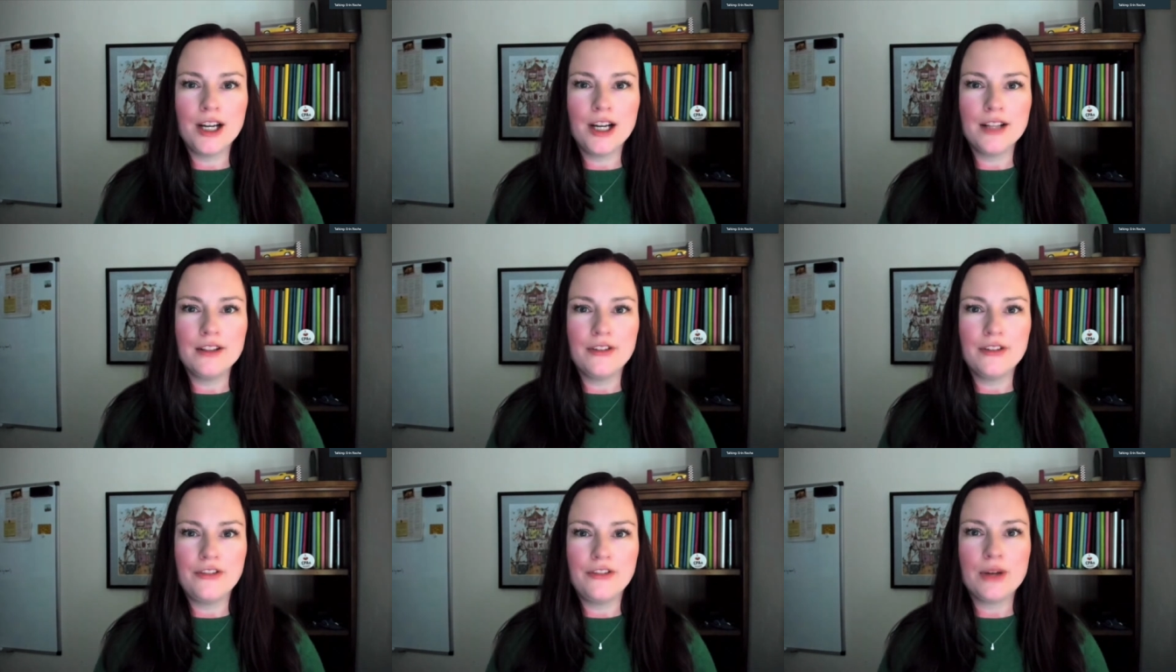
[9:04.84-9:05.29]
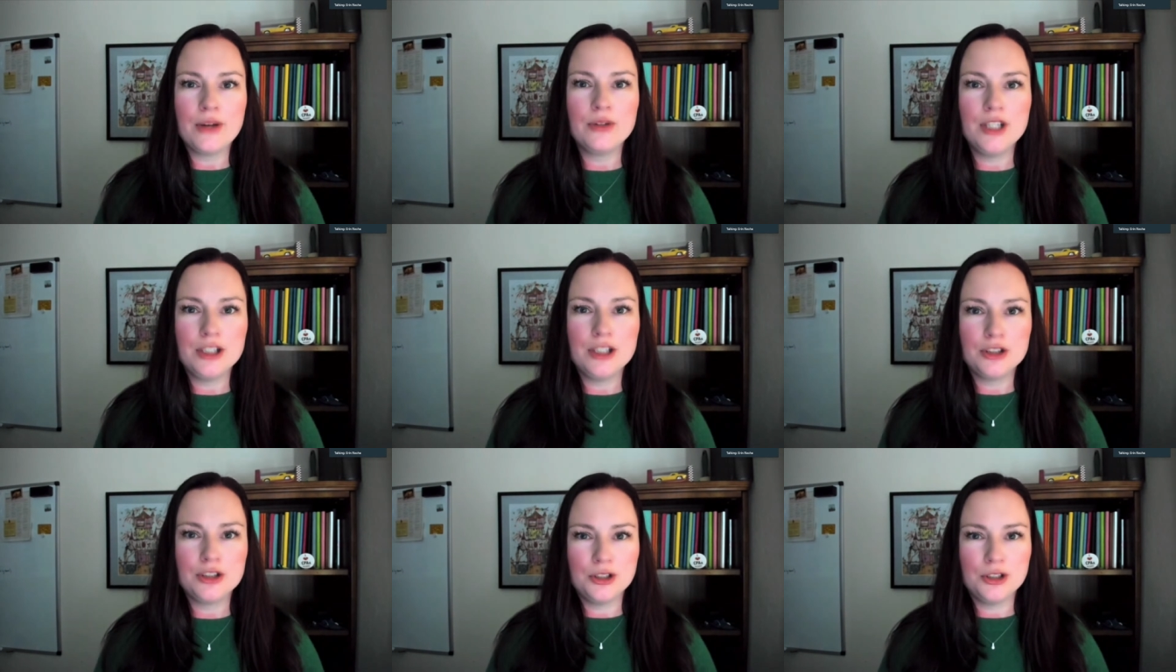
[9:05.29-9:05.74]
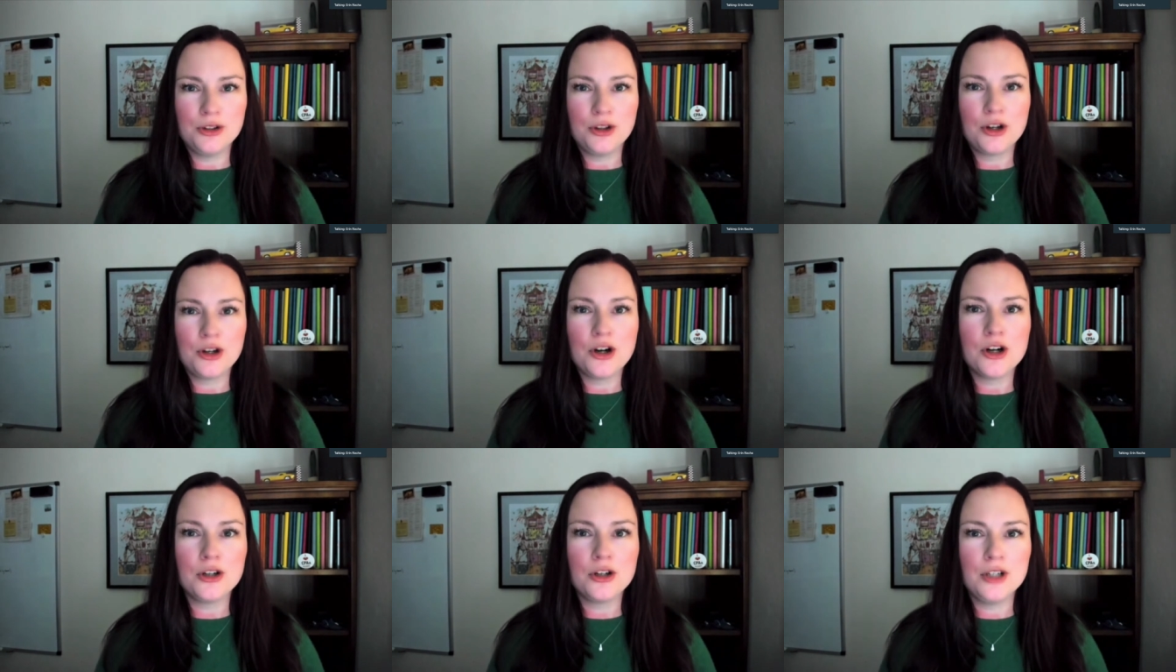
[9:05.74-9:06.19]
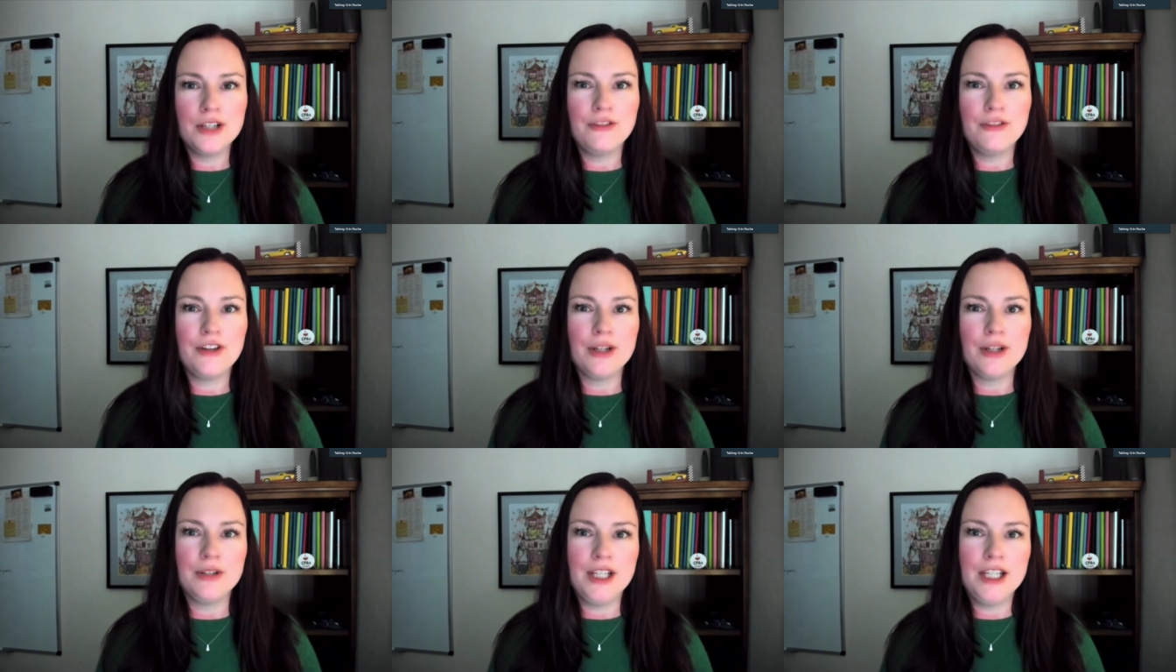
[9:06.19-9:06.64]
in the foundation, the concrete
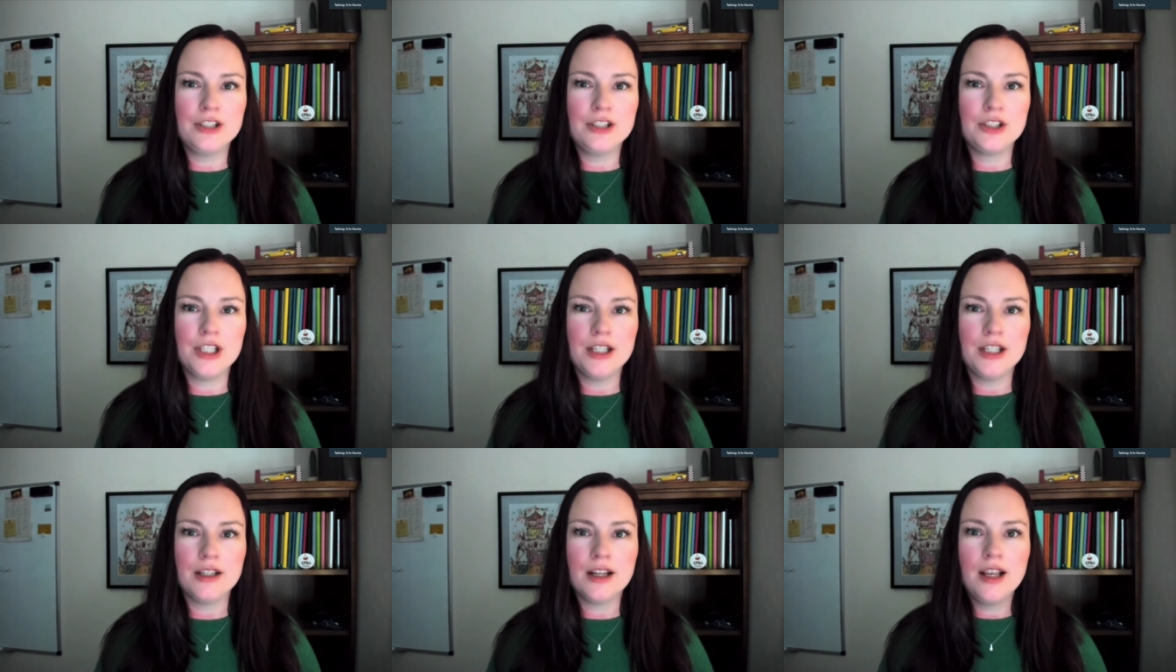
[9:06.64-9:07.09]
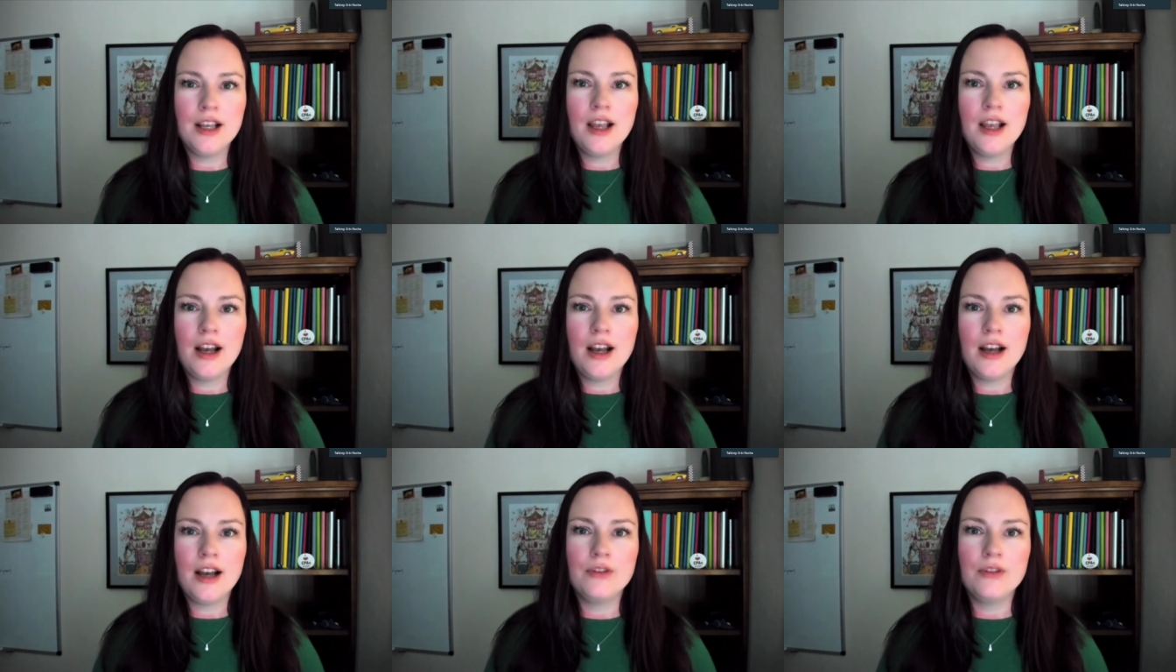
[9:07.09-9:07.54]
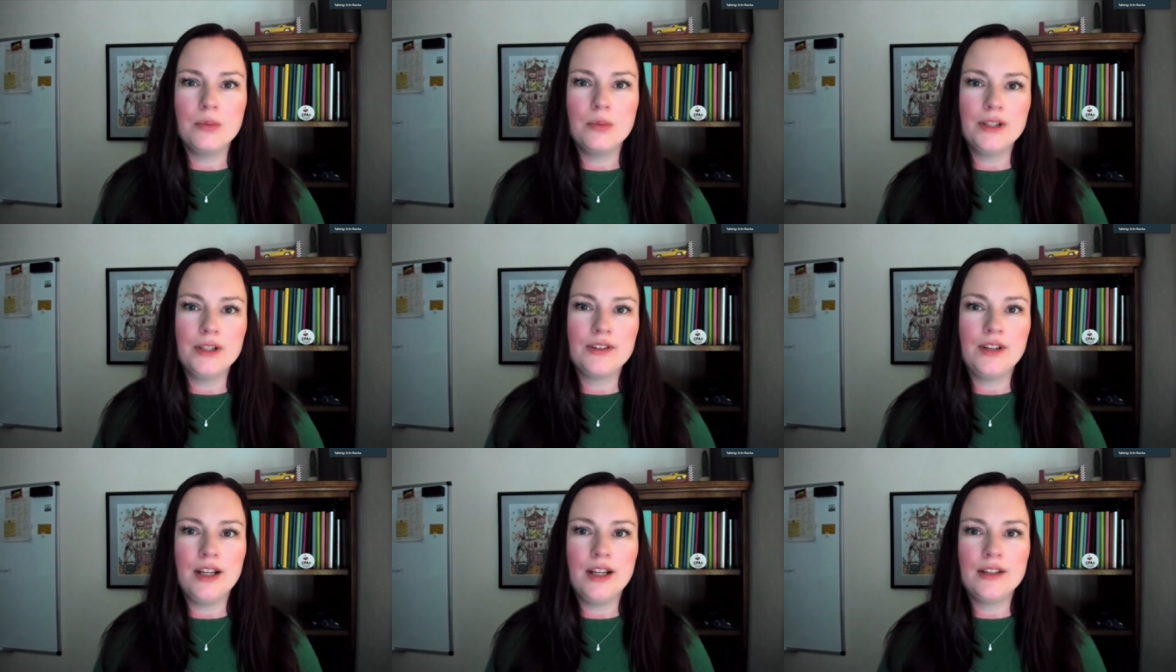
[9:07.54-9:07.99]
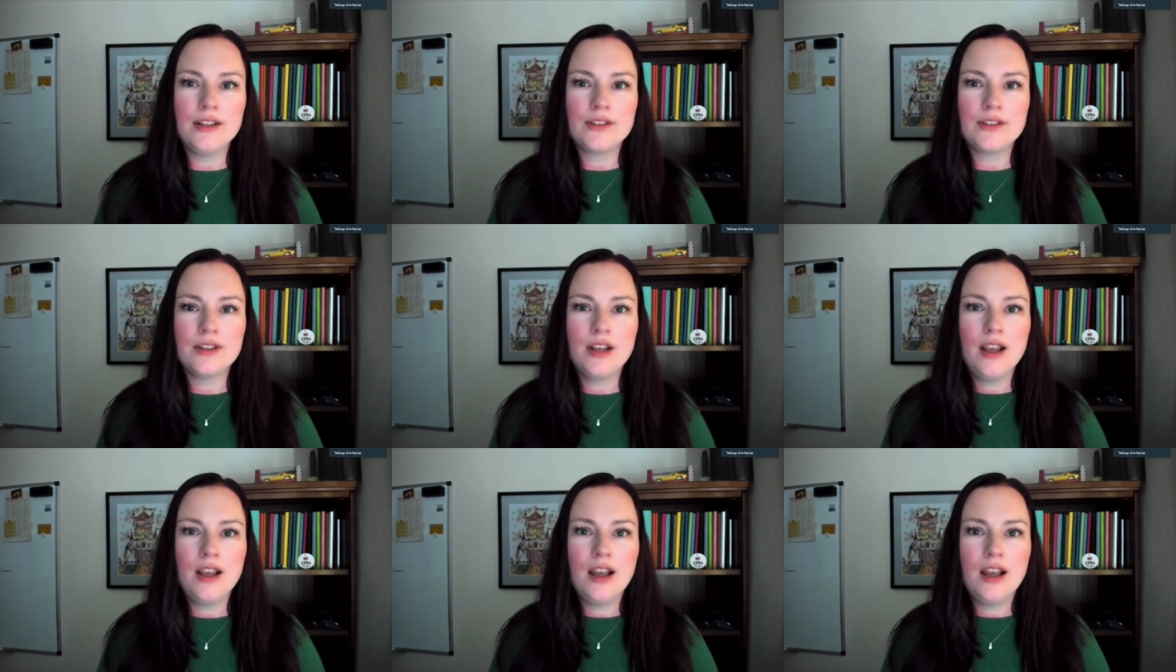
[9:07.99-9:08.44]
foundation of a business.